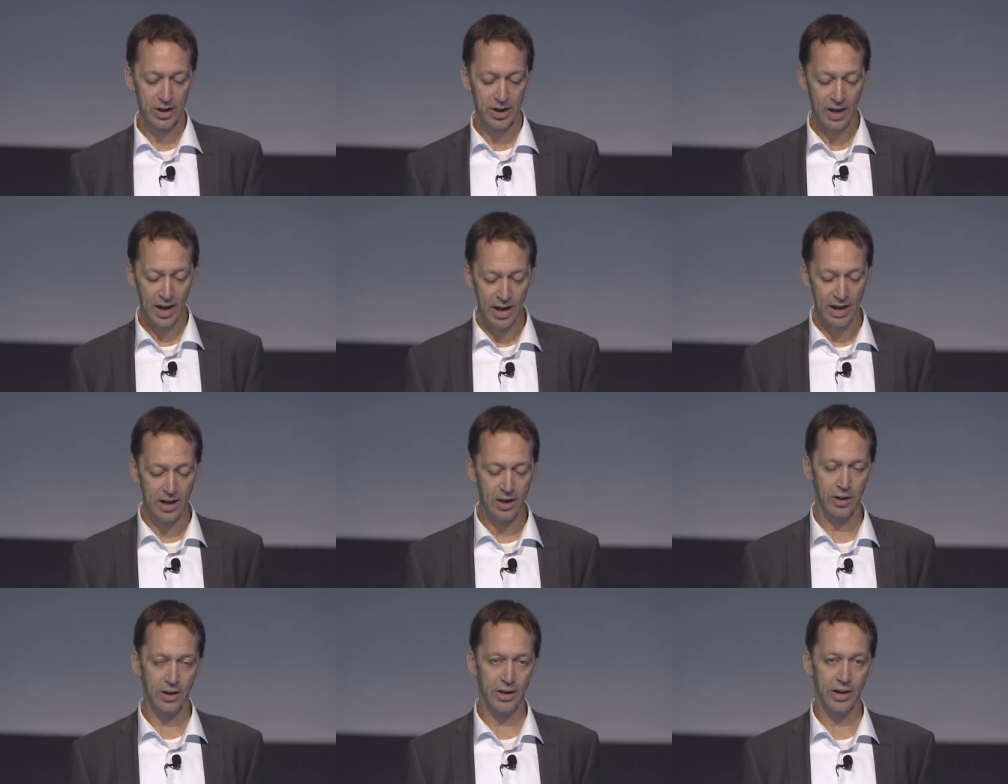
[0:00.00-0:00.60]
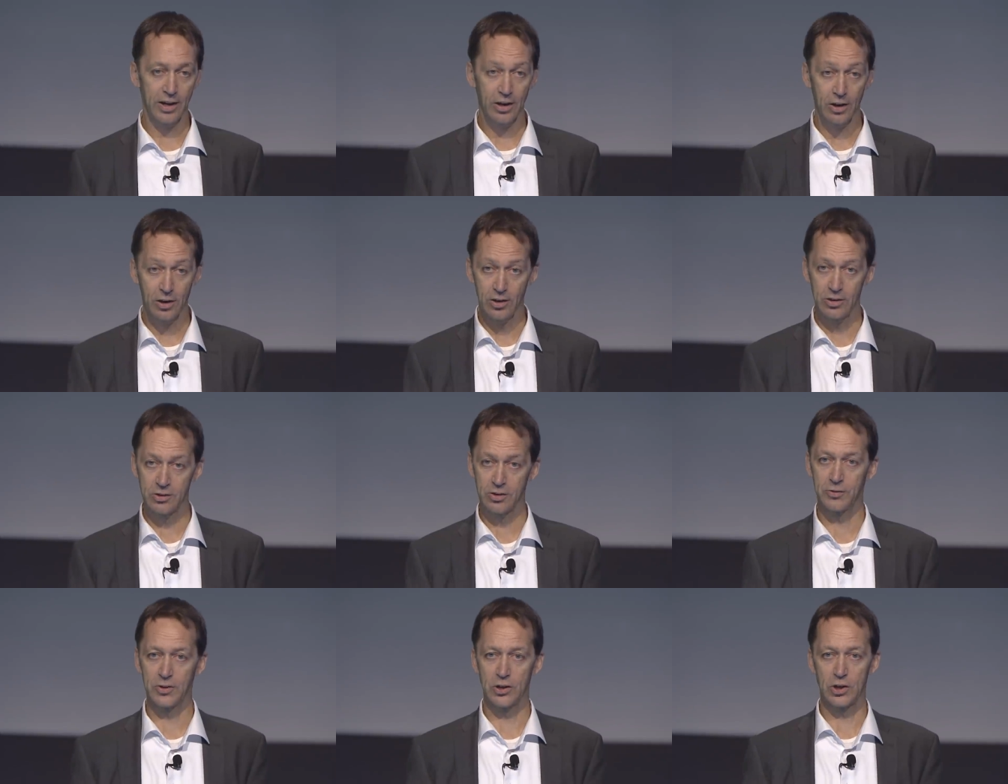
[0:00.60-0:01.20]
AI,
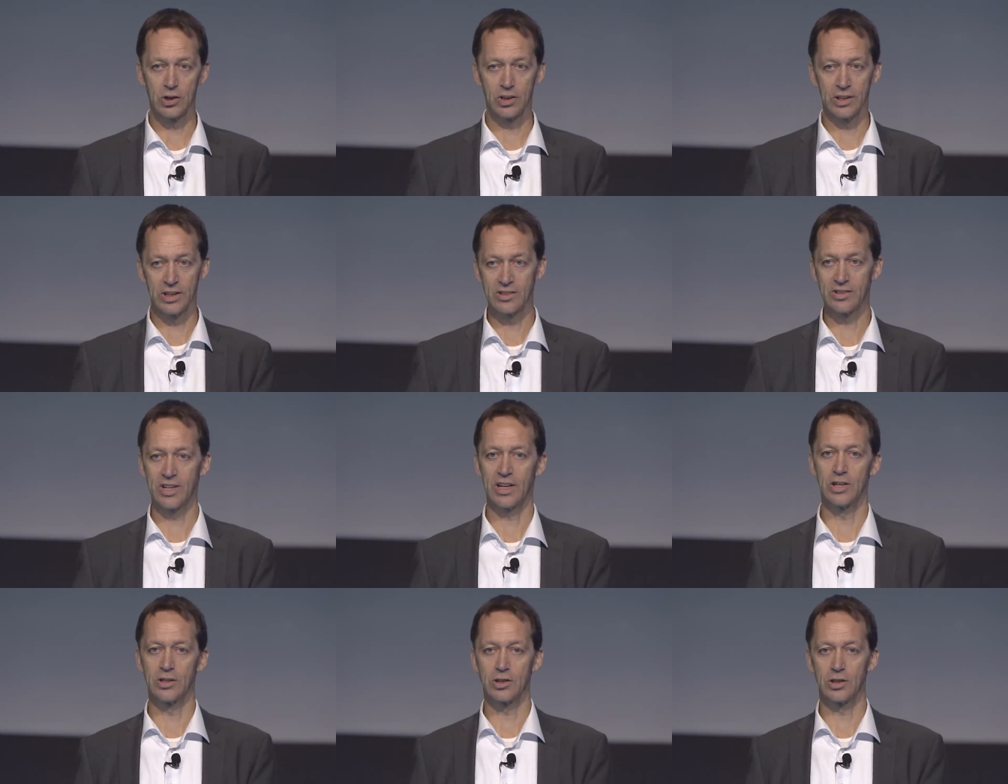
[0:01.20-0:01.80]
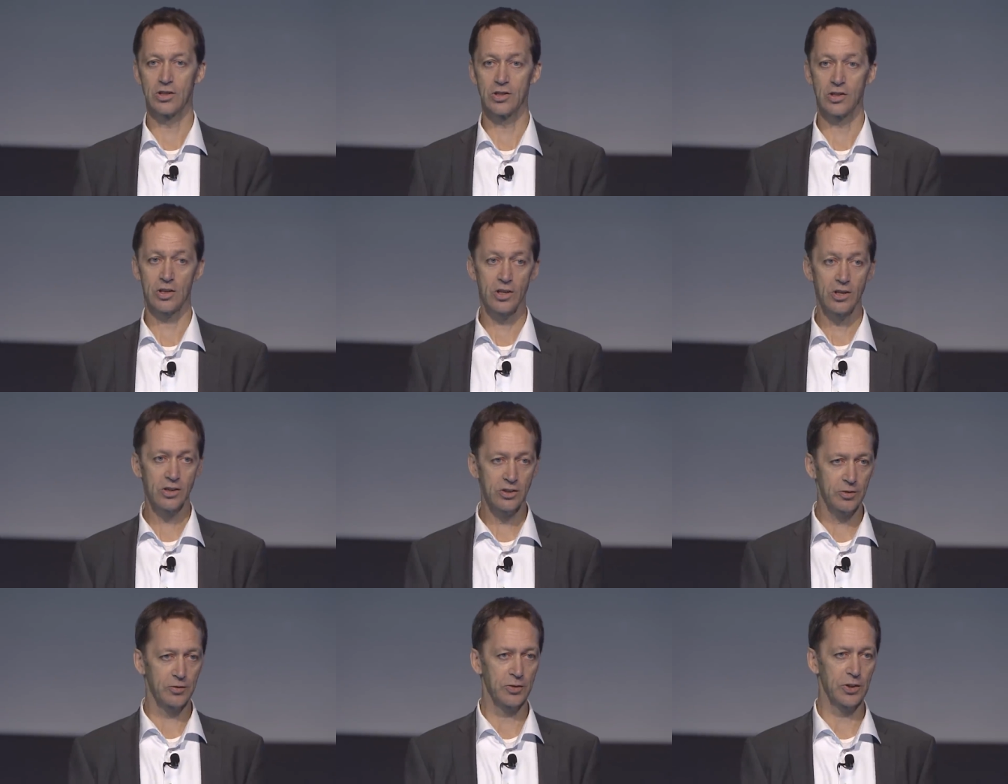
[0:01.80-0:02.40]
artificial intelligence.
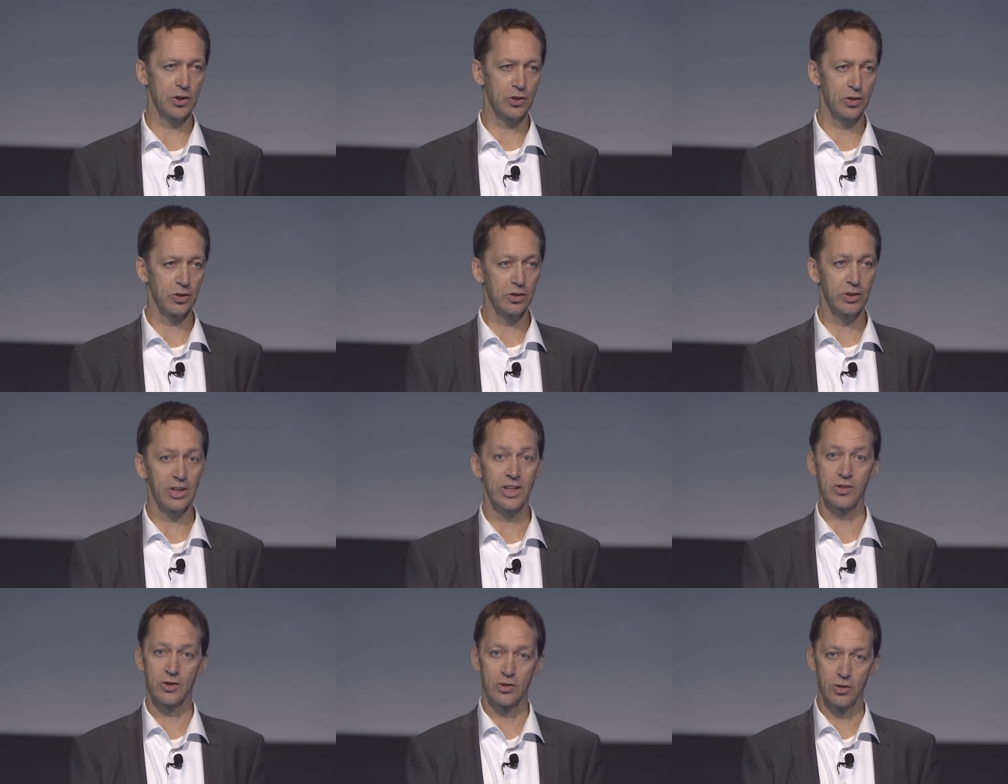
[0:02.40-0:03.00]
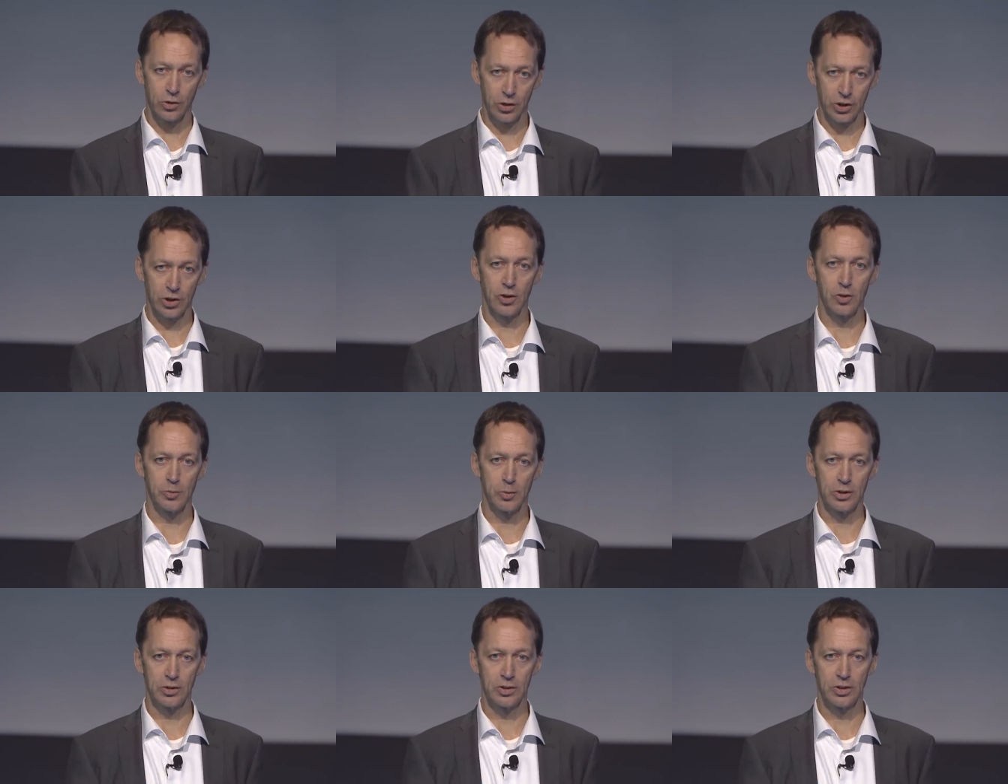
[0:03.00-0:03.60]
Artificial, it's not
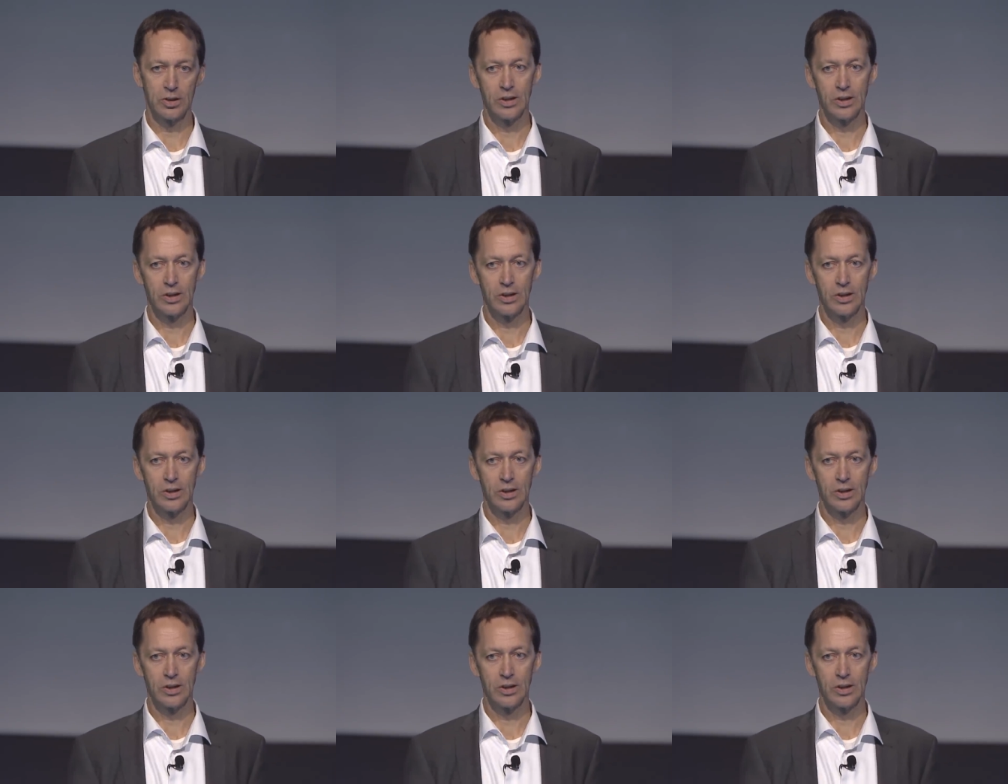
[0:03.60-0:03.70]
human.